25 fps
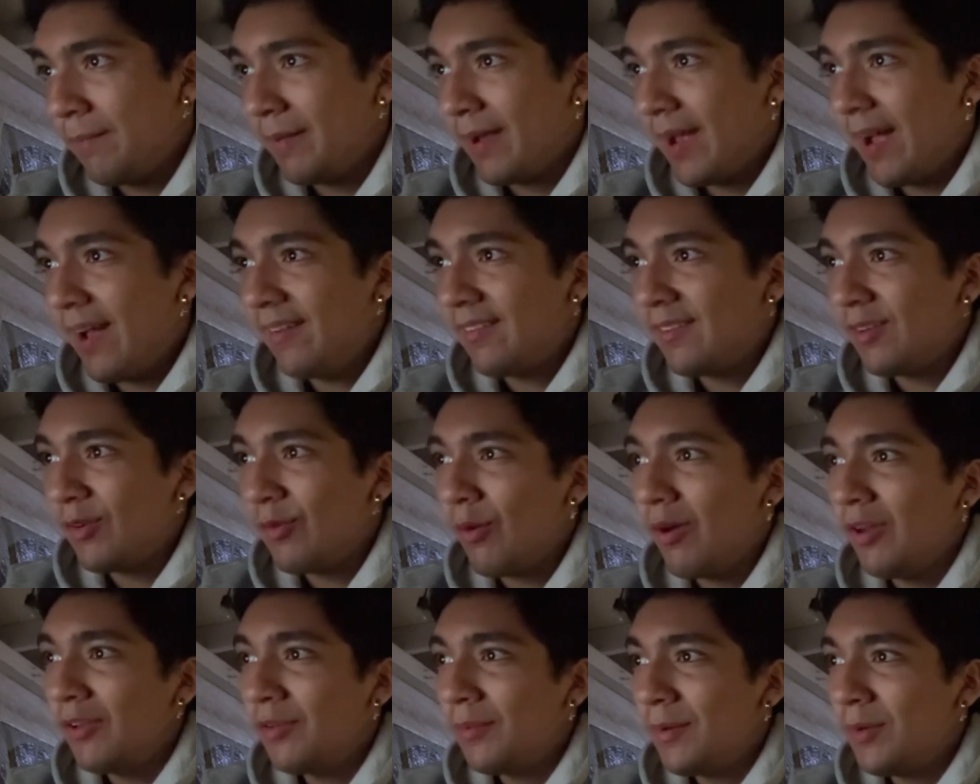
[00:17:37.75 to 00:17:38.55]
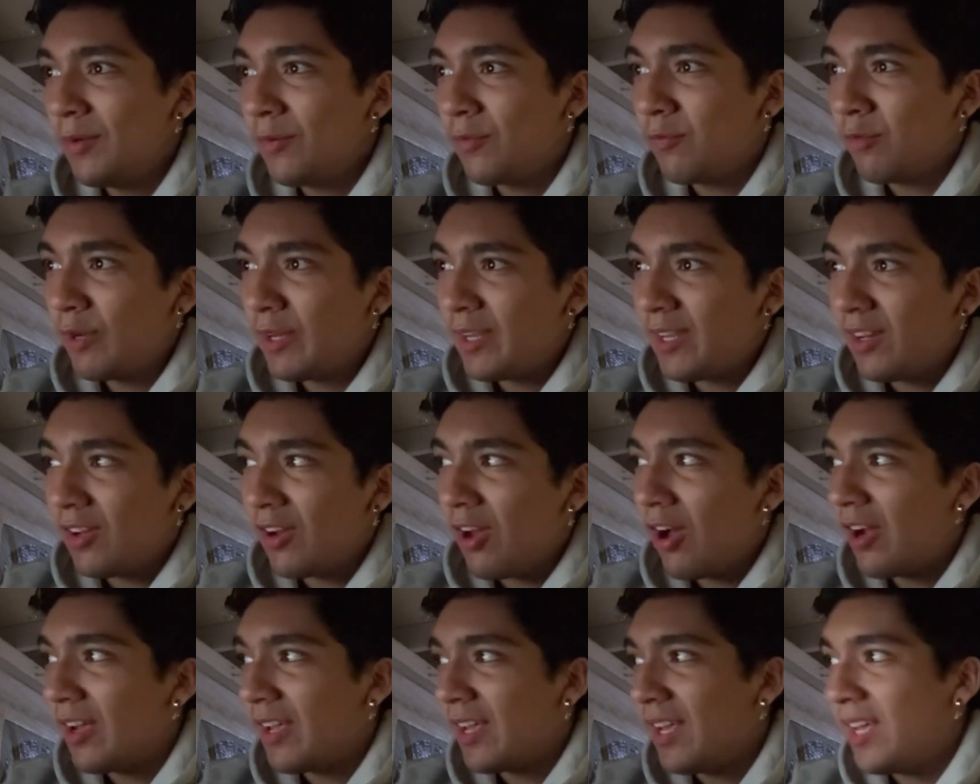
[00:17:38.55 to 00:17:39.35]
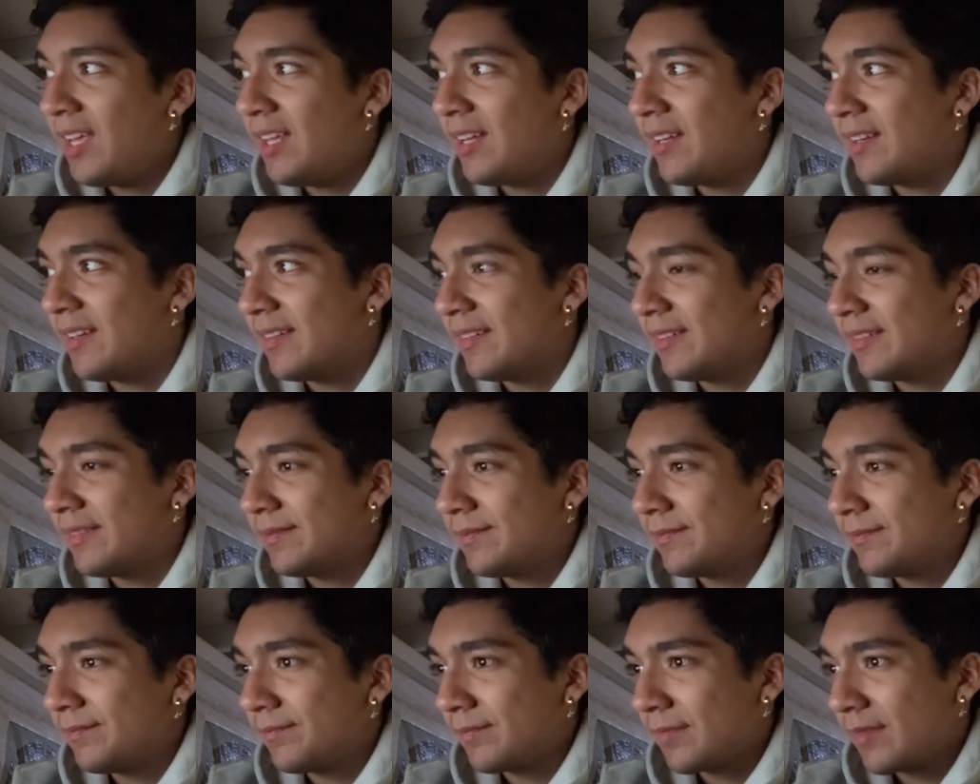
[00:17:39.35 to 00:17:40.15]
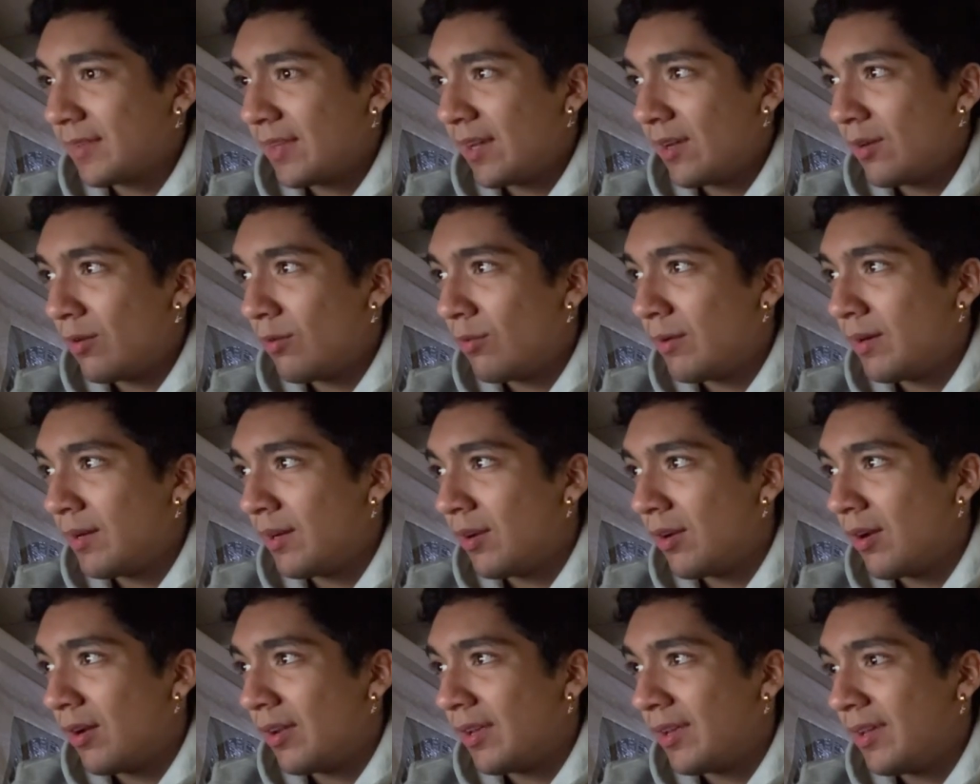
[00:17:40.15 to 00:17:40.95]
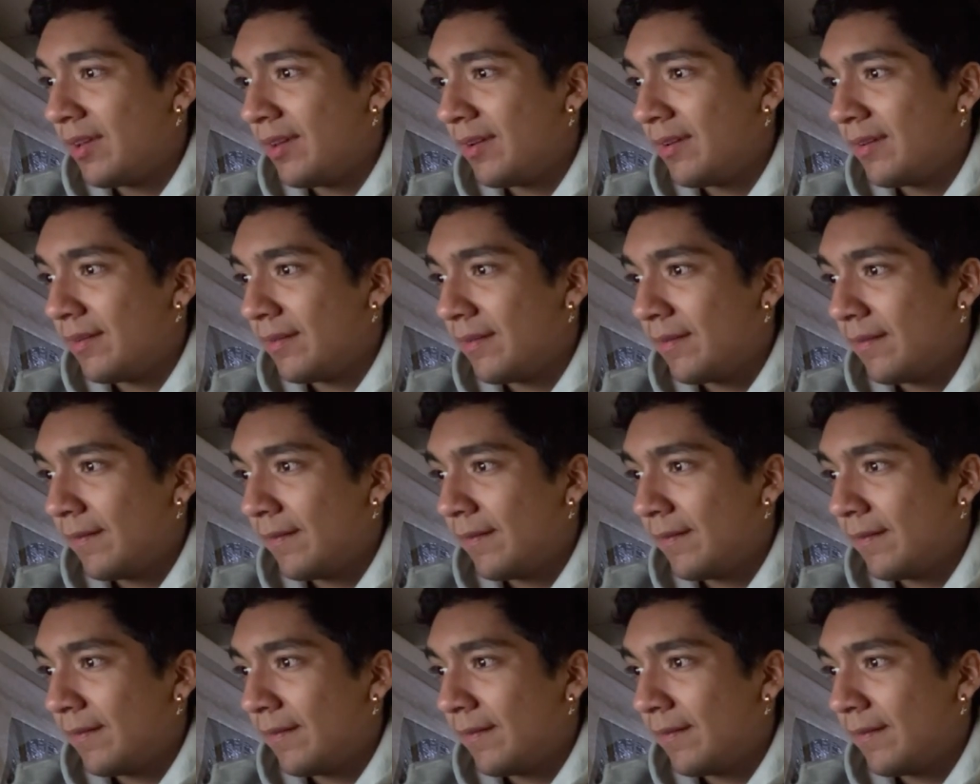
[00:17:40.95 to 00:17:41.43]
Guys, it wants me to freaking log in. I don't want to log in.